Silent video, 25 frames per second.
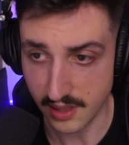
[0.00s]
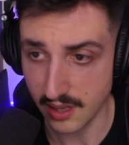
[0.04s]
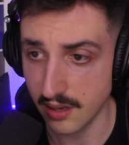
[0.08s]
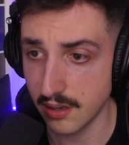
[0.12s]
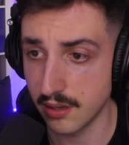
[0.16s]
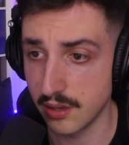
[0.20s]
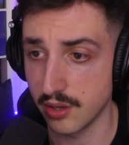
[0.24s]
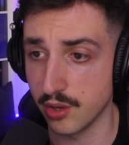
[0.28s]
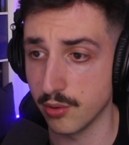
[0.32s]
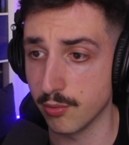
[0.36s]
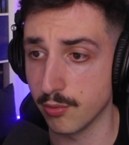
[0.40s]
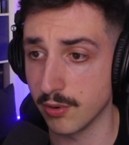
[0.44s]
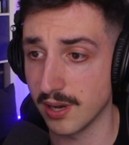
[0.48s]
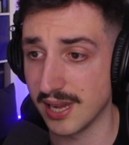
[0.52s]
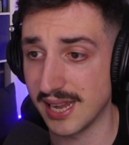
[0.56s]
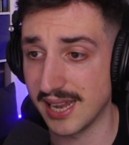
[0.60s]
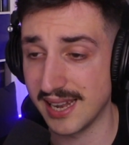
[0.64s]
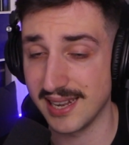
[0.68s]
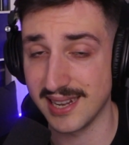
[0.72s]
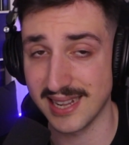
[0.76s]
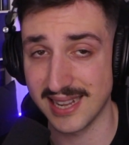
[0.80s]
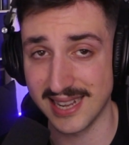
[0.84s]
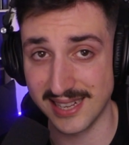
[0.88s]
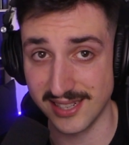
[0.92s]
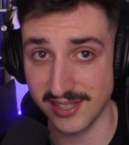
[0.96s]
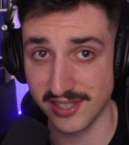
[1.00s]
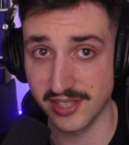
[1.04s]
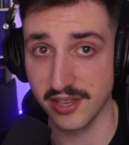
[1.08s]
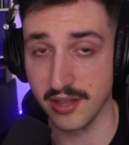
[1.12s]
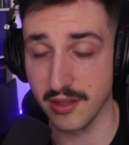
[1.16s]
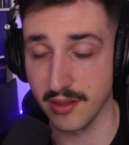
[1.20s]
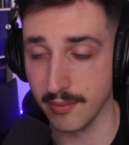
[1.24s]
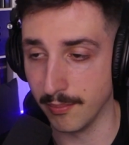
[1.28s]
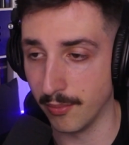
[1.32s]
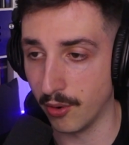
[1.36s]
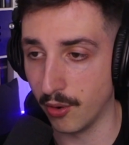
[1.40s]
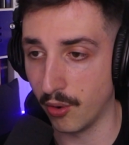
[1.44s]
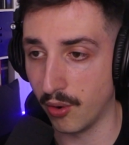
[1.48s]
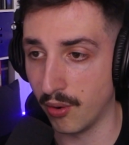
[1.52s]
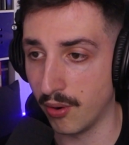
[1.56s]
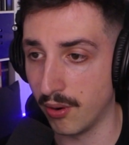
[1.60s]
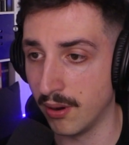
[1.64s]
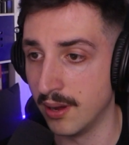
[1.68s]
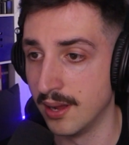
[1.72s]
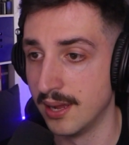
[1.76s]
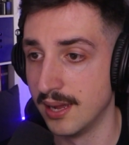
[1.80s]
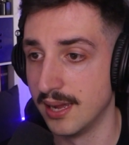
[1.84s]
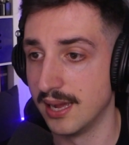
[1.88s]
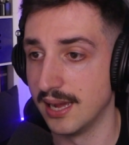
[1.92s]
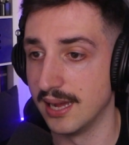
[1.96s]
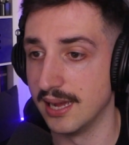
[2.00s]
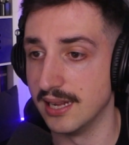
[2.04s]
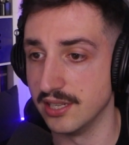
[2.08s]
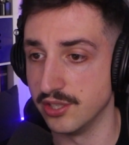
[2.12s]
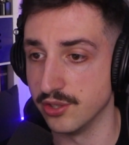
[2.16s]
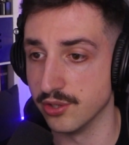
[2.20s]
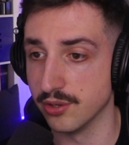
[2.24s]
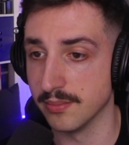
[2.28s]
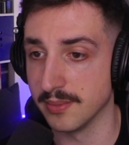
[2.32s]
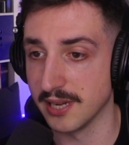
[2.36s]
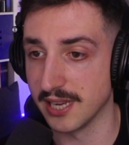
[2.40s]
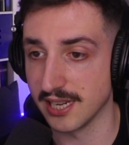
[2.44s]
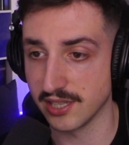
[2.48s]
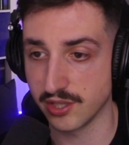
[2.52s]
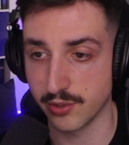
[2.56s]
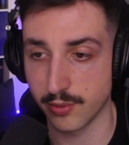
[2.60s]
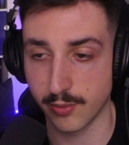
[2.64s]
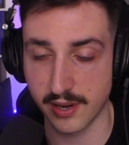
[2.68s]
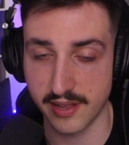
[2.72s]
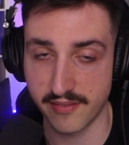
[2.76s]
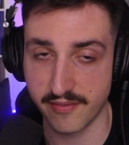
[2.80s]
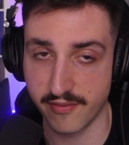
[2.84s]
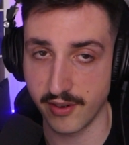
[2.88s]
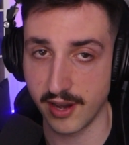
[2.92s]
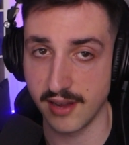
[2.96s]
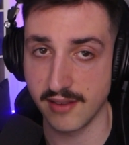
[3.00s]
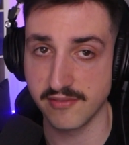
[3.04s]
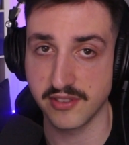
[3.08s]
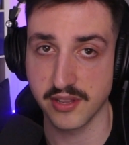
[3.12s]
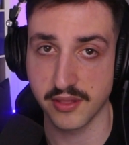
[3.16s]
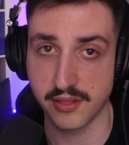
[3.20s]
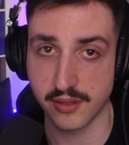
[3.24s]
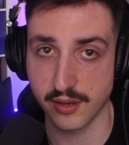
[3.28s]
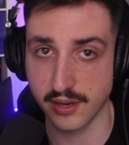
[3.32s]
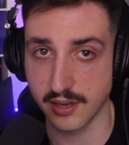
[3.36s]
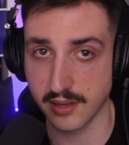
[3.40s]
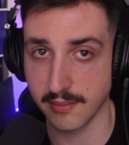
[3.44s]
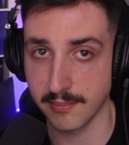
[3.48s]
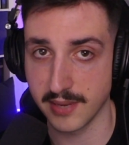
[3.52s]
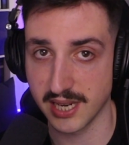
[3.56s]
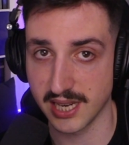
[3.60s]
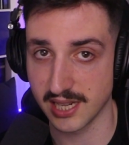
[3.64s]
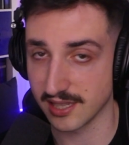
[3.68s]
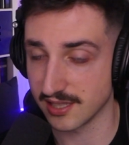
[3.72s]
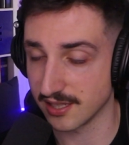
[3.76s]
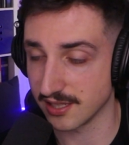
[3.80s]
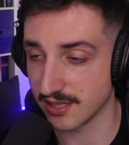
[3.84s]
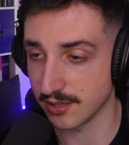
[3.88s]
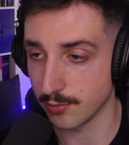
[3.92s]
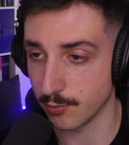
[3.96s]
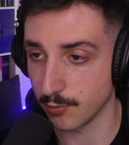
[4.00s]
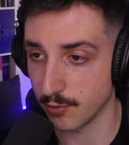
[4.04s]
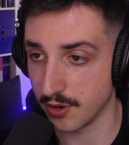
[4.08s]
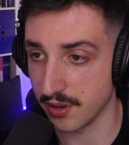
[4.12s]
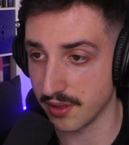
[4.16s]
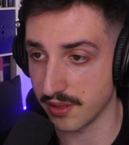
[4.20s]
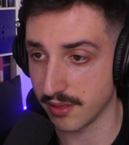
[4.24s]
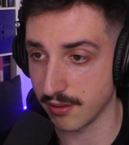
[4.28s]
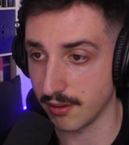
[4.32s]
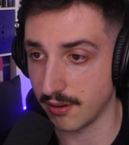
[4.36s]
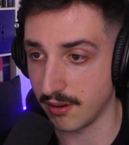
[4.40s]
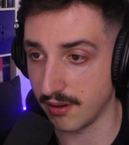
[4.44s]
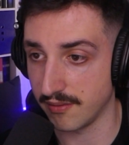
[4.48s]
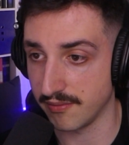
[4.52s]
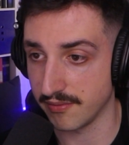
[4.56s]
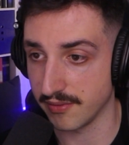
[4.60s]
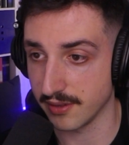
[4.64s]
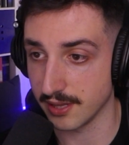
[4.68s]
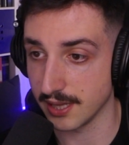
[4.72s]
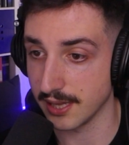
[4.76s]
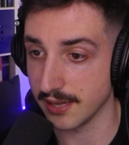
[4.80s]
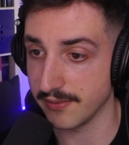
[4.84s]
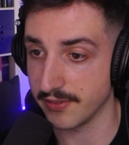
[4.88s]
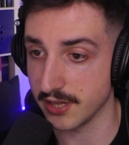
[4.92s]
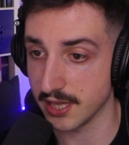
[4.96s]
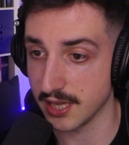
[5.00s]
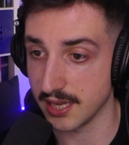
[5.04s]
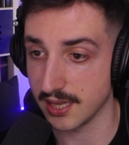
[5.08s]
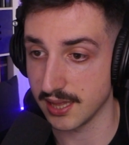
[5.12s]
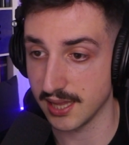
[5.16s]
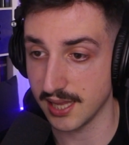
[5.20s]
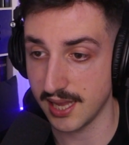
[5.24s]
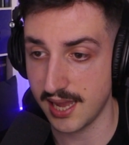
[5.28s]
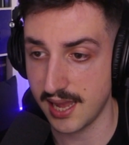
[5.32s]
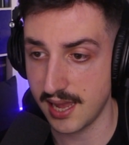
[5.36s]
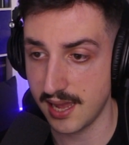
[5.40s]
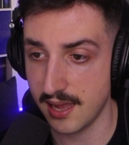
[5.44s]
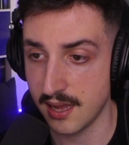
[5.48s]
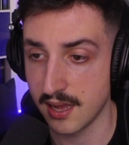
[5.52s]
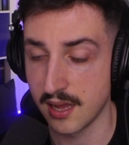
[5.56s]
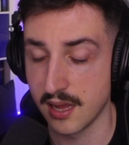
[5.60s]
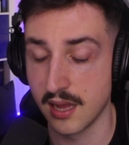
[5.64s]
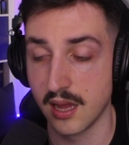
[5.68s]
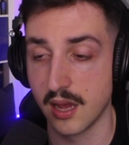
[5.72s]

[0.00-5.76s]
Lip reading: you will head into the maw and do about 25 to 30 minutes worth of leveling there.